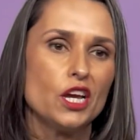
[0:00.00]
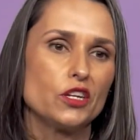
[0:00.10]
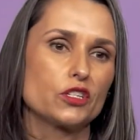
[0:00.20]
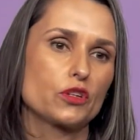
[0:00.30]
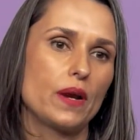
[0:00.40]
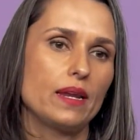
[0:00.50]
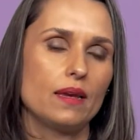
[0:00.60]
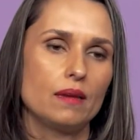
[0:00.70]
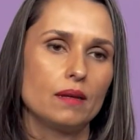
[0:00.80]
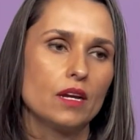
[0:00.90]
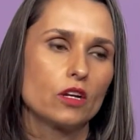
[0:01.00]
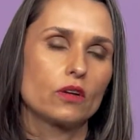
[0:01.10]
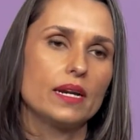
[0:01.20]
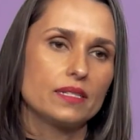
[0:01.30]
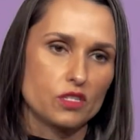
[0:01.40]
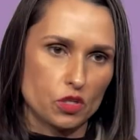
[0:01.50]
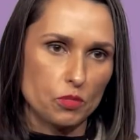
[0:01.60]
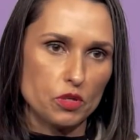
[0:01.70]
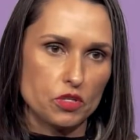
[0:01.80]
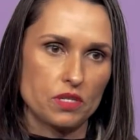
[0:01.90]
you're trading great
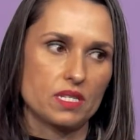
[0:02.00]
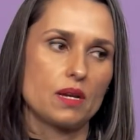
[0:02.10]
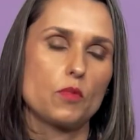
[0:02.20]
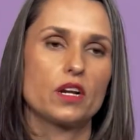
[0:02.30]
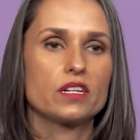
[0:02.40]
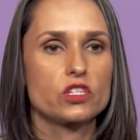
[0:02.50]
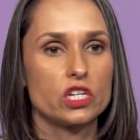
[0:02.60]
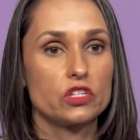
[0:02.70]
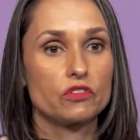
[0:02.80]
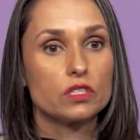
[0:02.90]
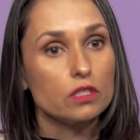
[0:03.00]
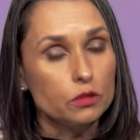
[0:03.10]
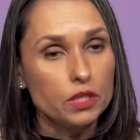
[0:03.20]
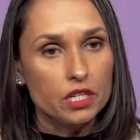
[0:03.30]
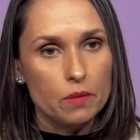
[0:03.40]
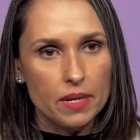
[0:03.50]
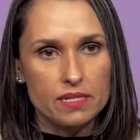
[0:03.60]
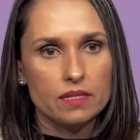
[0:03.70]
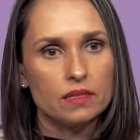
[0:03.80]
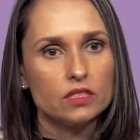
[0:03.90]
distribution somewhere in exchange for diluting your
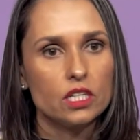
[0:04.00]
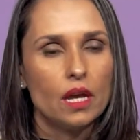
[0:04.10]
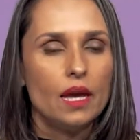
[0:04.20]
message.